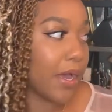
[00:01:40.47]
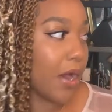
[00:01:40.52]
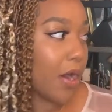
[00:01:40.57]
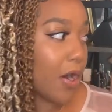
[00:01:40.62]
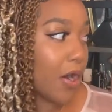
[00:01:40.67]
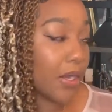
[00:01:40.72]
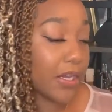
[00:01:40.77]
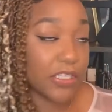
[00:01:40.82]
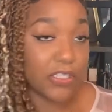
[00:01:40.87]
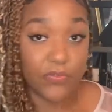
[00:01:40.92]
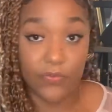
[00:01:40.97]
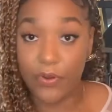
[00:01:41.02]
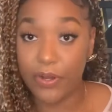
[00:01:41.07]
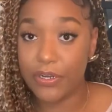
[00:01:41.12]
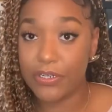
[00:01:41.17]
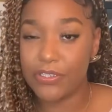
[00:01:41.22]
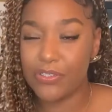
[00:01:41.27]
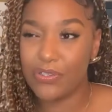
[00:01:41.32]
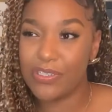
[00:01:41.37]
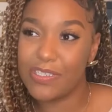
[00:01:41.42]
August
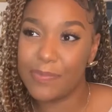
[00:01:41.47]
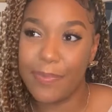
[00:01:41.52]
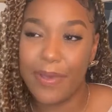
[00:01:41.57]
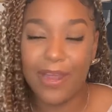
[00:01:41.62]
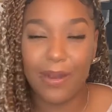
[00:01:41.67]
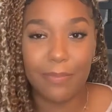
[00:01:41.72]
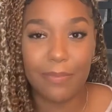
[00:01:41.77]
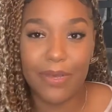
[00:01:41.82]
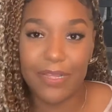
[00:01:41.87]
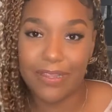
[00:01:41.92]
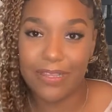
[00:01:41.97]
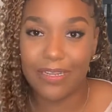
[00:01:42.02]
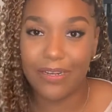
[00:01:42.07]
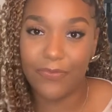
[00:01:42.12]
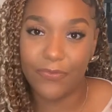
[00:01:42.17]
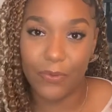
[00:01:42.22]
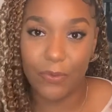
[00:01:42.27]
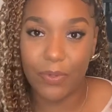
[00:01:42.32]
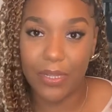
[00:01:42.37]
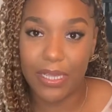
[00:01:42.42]
1st. So it's about a month and a
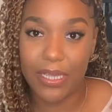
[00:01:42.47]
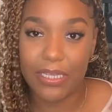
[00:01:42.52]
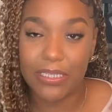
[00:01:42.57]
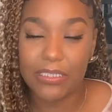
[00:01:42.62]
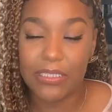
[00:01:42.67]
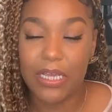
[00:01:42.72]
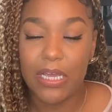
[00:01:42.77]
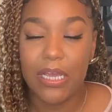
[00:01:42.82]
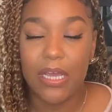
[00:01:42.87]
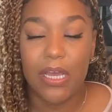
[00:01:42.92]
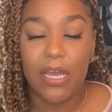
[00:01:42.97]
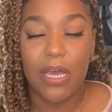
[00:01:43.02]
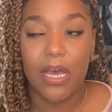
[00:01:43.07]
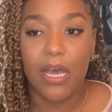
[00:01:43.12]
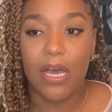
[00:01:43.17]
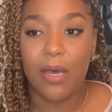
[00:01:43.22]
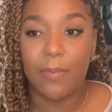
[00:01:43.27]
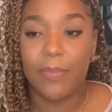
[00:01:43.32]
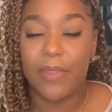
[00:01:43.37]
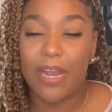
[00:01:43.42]
few days
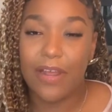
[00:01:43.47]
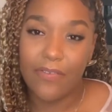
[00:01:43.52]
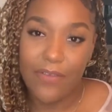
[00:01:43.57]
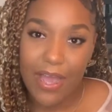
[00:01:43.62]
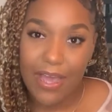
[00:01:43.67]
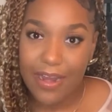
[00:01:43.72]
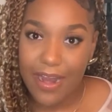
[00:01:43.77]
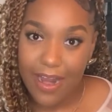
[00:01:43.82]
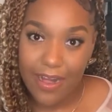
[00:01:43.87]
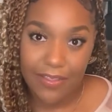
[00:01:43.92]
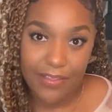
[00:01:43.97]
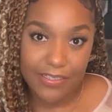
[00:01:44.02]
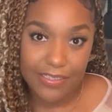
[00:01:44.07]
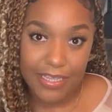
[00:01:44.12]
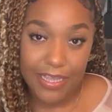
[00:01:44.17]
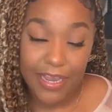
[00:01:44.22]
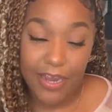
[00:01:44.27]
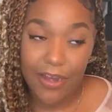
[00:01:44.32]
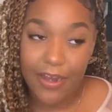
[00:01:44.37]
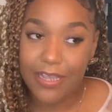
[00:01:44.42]
that I've gotten out of this
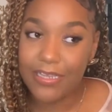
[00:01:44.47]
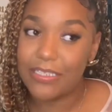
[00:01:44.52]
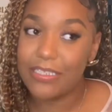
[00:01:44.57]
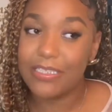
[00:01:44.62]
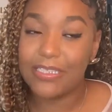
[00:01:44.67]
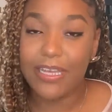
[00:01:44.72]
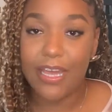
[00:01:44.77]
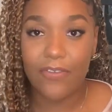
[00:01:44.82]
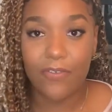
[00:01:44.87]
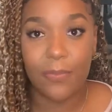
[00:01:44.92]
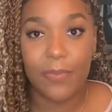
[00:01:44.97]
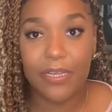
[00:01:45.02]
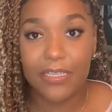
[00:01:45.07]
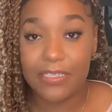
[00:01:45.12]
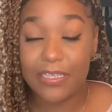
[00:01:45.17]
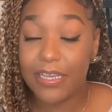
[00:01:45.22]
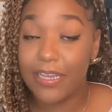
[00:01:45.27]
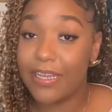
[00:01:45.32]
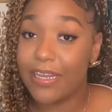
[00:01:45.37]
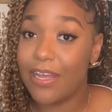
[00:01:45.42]
hair. It's just time for me to
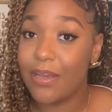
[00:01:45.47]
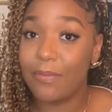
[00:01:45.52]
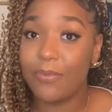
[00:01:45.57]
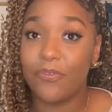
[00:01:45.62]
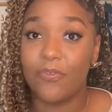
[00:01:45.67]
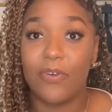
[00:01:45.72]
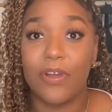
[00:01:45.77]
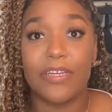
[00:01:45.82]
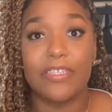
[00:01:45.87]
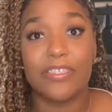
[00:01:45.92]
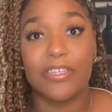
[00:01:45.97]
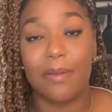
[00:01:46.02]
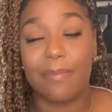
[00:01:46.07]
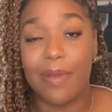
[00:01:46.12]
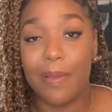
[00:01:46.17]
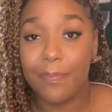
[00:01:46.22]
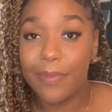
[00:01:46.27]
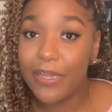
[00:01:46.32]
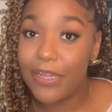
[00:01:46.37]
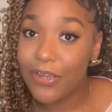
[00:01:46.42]
take it out before I start my
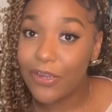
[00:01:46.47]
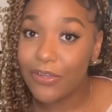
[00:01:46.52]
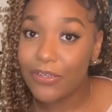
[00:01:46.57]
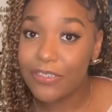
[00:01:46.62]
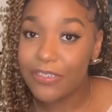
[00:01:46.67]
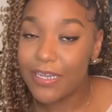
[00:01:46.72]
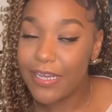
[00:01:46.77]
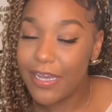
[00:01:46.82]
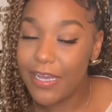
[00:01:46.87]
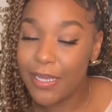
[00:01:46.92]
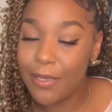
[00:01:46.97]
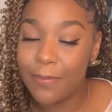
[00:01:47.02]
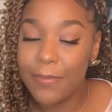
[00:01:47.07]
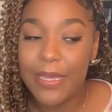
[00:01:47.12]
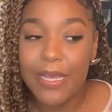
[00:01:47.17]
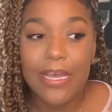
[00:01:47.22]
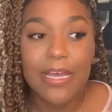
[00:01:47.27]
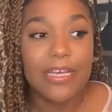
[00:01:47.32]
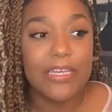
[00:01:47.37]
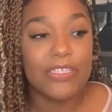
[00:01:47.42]
big girl job.
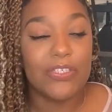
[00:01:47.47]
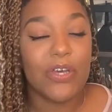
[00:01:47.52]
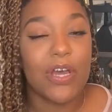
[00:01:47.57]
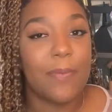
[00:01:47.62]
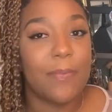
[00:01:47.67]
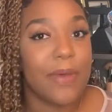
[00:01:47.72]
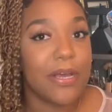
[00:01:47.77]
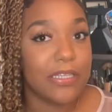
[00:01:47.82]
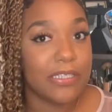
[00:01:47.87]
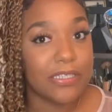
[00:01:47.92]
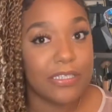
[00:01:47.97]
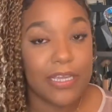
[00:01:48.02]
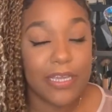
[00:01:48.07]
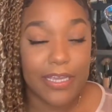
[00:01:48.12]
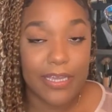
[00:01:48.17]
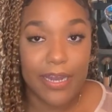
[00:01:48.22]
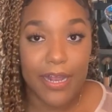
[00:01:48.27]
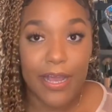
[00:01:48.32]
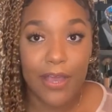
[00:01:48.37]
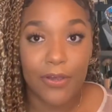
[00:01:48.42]
So I'm about to take
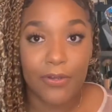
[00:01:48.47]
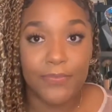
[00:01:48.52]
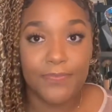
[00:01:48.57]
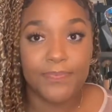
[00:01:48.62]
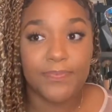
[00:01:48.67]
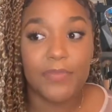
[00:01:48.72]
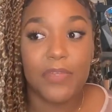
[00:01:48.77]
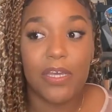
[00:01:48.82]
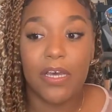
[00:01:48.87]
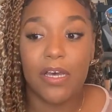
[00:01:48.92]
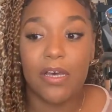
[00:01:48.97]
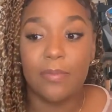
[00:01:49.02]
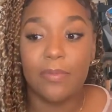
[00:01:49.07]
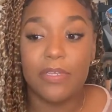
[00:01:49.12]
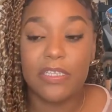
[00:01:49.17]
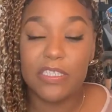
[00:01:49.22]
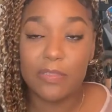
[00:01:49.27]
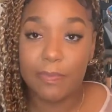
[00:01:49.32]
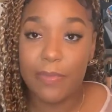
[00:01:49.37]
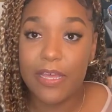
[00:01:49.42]
it out.
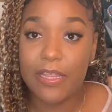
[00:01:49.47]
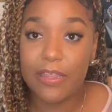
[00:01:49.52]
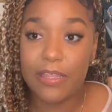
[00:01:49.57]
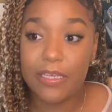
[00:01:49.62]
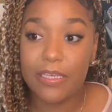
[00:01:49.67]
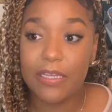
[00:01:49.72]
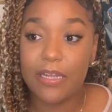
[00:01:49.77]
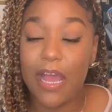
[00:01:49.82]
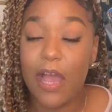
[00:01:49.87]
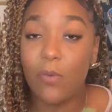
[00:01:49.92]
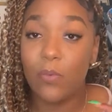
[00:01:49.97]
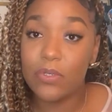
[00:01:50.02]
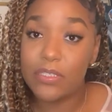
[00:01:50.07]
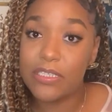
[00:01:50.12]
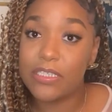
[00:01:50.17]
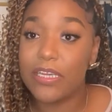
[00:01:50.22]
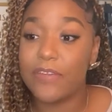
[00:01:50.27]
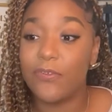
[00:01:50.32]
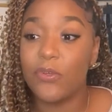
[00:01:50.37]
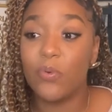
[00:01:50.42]
This method, I will
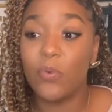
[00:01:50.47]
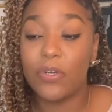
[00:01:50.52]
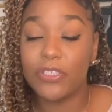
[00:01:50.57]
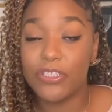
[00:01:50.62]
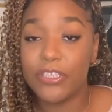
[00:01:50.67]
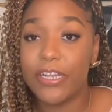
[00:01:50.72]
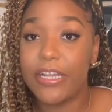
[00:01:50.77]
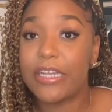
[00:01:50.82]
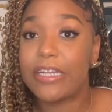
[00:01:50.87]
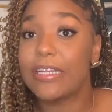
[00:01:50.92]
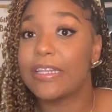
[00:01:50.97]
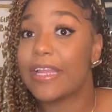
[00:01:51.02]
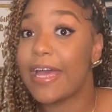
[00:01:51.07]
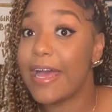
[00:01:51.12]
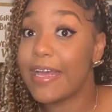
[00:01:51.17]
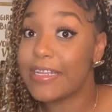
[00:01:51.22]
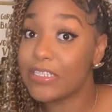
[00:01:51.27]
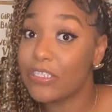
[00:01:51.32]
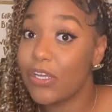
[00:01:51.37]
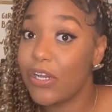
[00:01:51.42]
say, if you want your hair to
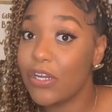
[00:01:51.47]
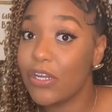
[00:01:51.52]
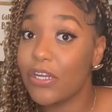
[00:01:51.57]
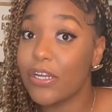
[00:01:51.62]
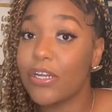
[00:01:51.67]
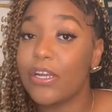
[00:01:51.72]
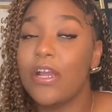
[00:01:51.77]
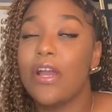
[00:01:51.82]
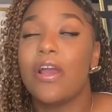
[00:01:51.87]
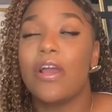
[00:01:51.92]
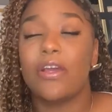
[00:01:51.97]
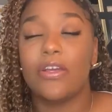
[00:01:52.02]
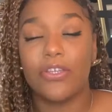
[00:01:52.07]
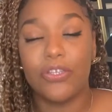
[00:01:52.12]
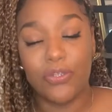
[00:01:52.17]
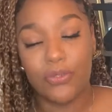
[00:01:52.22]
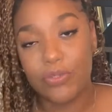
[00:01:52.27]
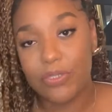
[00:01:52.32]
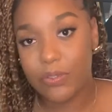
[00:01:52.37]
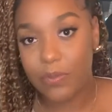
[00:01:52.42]
last longer,
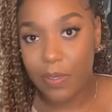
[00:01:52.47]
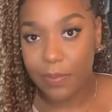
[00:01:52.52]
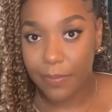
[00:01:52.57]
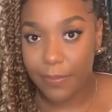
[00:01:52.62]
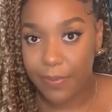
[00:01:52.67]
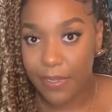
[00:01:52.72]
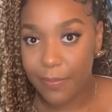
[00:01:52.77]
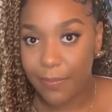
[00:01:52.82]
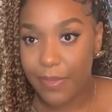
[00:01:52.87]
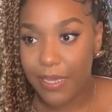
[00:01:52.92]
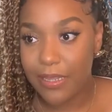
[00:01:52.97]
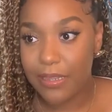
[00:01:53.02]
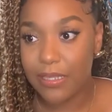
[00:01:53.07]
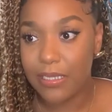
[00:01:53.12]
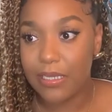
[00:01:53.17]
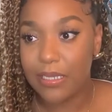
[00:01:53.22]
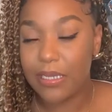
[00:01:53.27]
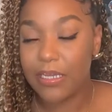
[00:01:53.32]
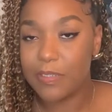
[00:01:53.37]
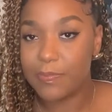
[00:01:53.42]
use the rubber band
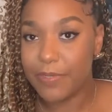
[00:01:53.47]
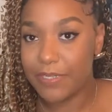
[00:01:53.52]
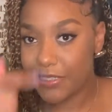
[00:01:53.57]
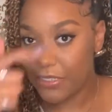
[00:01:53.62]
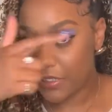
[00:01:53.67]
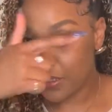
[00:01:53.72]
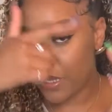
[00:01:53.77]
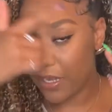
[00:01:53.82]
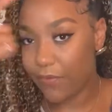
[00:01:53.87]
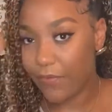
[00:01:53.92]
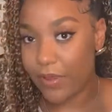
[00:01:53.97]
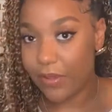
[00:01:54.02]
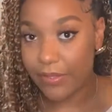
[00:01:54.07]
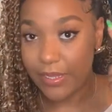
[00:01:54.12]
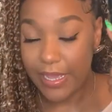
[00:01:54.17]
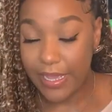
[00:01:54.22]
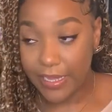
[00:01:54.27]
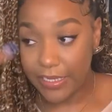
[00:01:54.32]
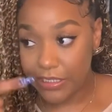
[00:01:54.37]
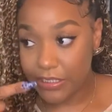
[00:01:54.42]
method, especially like around
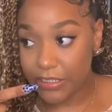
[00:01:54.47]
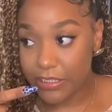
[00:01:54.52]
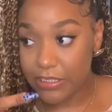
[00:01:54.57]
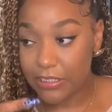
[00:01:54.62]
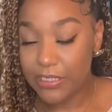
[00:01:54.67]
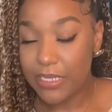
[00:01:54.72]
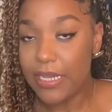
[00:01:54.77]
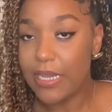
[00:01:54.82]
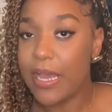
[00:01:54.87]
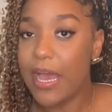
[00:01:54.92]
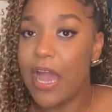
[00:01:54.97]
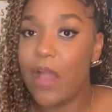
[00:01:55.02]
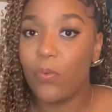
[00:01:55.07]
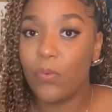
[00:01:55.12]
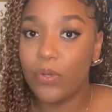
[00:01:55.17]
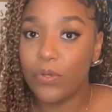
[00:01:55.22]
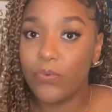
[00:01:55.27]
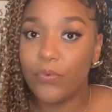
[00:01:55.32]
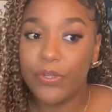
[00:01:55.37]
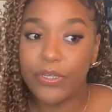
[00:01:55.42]
the edges. I
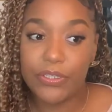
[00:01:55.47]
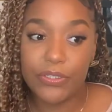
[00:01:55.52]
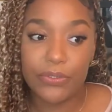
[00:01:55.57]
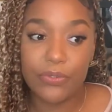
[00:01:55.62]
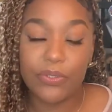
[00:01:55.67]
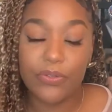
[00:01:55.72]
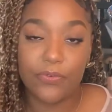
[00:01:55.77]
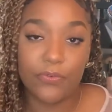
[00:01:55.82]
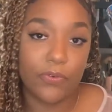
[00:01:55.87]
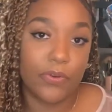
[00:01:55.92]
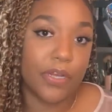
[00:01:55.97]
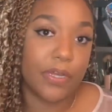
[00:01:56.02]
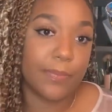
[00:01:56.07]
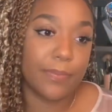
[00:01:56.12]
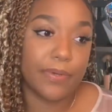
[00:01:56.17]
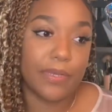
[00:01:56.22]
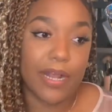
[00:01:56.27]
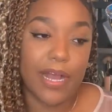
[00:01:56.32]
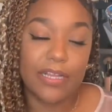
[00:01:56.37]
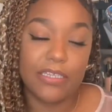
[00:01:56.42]
would redo the front,
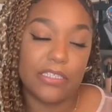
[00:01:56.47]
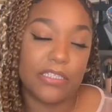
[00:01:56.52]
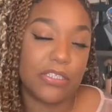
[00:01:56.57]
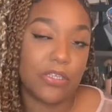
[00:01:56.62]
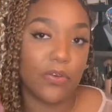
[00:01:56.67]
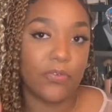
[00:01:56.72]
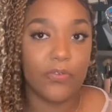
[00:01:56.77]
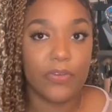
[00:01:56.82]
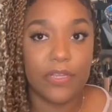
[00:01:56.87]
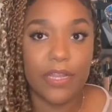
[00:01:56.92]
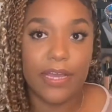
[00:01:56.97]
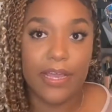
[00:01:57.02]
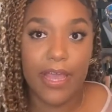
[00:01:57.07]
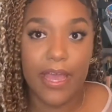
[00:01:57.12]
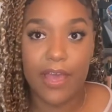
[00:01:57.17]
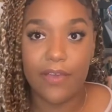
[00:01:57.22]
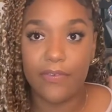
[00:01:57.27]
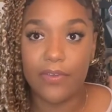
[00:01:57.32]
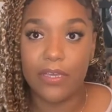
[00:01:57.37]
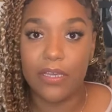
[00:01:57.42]
but I just don't feel like
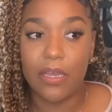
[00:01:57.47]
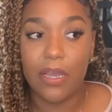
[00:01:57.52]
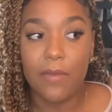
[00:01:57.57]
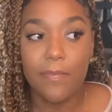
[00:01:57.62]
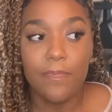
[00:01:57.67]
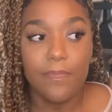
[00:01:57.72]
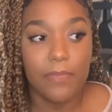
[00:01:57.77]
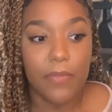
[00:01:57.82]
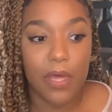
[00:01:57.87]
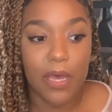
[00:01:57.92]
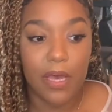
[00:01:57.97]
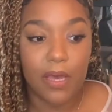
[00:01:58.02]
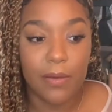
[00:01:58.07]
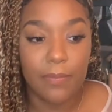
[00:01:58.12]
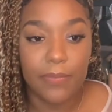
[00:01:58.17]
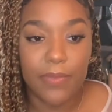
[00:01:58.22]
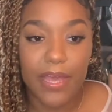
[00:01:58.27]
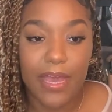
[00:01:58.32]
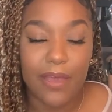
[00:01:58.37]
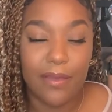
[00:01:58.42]
having
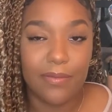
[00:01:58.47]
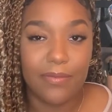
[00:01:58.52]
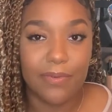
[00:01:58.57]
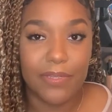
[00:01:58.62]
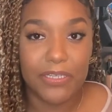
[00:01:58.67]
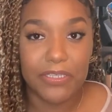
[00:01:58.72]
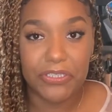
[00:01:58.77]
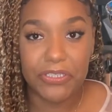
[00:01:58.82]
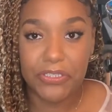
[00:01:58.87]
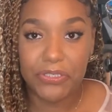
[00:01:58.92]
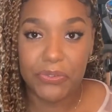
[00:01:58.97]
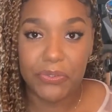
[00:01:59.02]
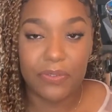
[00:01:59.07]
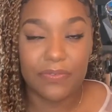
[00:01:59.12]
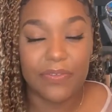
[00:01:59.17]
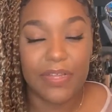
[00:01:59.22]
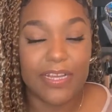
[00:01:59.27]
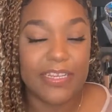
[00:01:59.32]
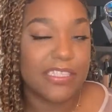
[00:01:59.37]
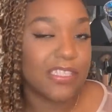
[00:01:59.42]
that issue of
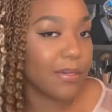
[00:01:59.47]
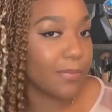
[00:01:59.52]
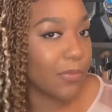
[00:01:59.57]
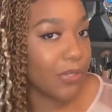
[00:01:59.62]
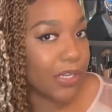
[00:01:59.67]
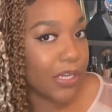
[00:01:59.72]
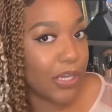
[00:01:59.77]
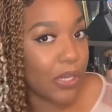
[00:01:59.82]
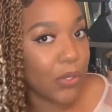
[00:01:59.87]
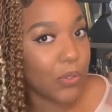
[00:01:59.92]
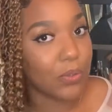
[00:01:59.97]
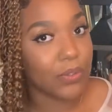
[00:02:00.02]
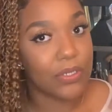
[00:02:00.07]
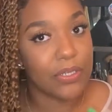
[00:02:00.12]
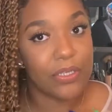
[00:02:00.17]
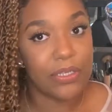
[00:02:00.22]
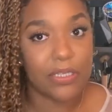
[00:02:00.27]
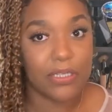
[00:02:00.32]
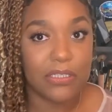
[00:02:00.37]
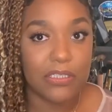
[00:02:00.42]
like some looking older
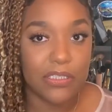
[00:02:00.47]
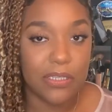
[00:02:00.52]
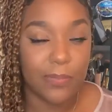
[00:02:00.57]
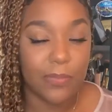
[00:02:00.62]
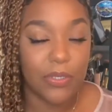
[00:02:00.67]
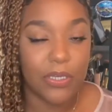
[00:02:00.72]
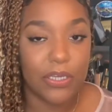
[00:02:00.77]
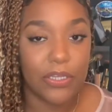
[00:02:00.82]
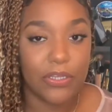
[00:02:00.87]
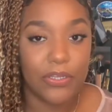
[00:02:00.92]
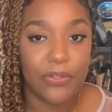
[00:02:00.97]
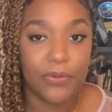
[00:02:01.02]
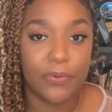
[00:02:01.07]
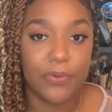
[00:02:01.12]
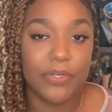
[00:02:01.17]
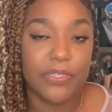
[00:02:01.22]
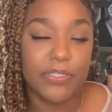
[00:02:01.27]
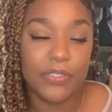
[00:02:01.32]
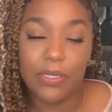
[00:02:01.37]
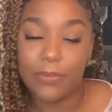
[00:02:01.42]
than some looking
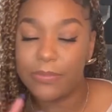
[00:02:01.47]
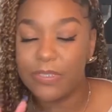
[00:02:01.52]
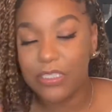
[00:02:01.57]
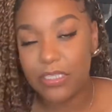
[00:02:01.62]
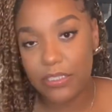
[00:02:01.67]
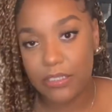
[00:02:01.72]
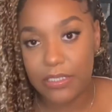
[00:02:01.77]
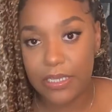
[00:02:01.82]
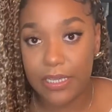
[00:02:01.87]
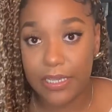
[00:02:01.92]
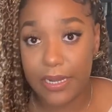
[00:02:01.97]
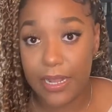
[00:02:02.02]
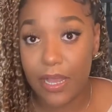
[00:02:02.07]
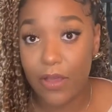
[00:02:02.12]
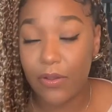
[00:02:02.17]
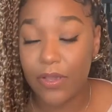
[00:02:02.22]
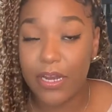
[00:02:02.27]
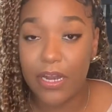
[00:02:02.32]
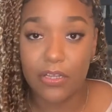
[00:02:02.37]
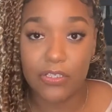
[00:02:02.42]
newer. So I'm just gonna take it
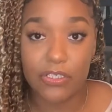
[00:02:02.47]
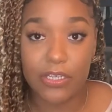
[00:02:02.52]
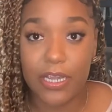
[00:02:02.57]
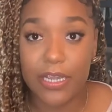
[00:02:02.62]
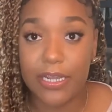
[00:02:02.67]
out and I'll try